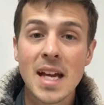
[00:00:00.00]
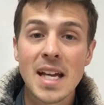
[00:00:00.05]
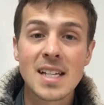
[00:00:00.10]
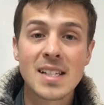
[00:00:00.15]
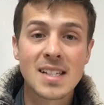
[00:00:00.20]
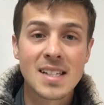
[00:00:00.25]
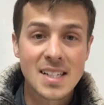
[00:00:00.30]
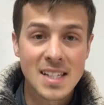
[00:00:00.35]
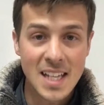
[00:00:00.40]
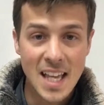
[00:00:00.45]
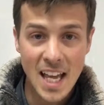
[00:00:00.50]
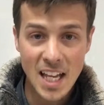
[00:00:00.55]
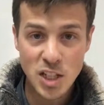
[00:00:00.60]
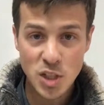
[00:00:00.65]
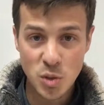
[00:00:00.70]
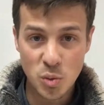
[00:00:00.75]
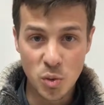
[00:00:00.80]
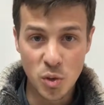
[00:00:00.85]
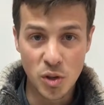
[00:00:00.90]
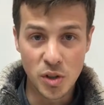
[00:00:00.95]
a
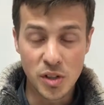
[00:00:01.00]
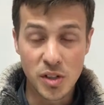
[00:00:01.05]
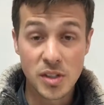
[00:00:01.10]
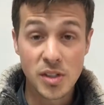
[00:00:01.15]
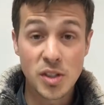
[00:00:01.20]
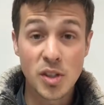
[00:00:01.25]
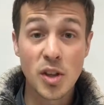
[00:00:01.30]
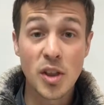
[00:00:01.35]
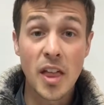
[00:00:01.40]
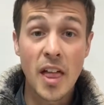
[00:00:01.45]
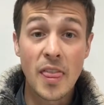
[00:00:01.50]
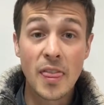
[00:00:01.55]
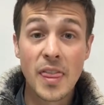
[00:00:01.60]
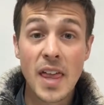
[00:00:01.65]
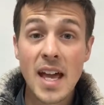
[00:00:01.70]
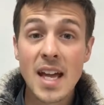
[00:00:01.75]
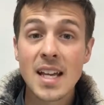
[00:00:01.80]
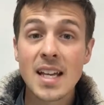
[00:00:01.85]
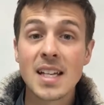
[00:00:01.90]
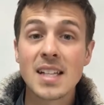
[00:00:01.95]
schedule so that
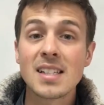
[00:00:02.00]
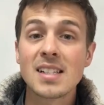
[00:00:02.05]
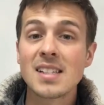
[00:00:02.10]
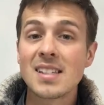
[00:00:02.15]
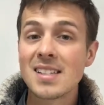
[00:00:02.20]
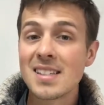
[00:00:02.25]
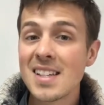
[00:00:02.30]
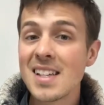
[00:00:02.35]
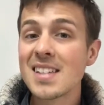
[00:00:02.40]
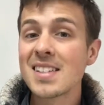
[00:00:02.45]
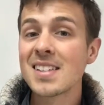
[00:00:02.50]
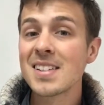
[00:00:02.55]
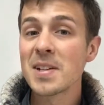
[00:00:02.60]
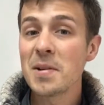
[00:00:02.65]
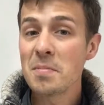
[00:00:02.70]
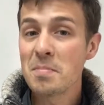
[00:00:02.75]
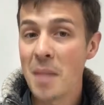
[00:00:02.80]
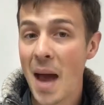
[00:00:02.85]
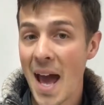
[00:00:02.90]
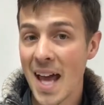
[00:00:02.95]
they can
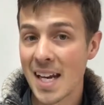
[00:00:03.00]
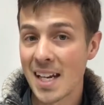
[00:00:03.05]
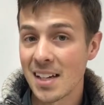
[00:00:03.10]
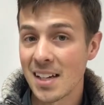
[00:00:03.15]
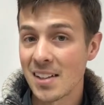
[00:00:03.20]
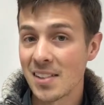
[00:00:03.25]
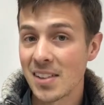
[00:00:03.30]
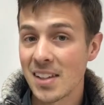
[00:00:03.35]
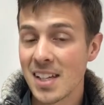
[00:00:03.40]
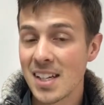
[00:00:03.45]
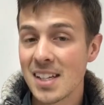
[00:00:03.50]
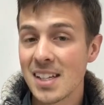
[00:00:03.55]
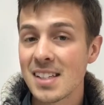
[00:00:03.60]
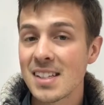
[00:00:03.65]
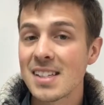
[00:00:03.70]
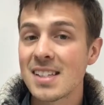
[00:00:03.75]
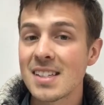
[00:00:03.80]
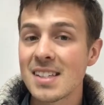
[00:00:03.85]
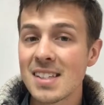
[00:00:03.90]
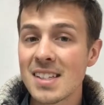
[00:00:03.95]
systematically
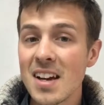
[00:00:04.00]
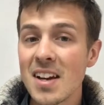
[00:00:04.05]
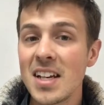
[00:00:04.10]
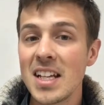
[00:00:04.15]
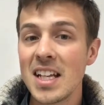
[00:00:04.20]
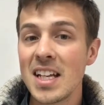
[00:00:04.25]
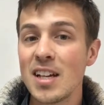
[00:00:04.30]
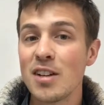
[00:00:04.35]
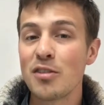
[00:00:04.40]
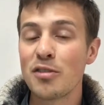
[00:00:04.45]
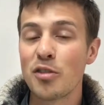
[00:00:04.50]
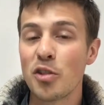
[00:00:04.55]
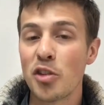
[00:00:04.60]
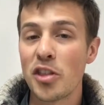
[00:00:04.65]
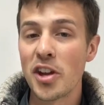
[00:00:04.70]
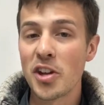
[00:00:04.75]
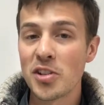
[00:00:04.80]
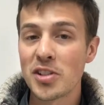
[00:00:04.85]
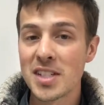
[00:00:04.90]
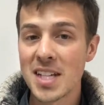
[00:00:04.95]
study for
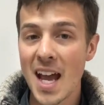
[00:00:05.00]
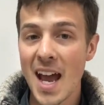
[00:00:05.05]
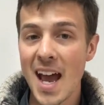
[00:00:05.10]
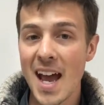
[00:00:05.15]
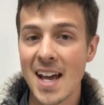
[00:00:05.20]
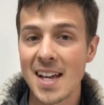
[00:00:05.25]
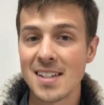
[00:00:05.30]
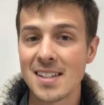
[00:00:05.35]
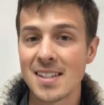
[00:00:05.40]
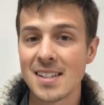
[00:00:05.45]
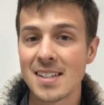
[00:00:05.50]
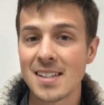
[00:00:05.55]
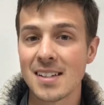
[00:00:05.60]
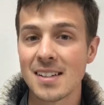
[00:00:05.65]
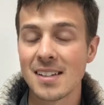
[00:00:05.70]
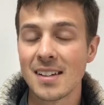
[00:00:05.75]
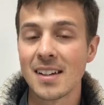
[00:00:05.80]
their test.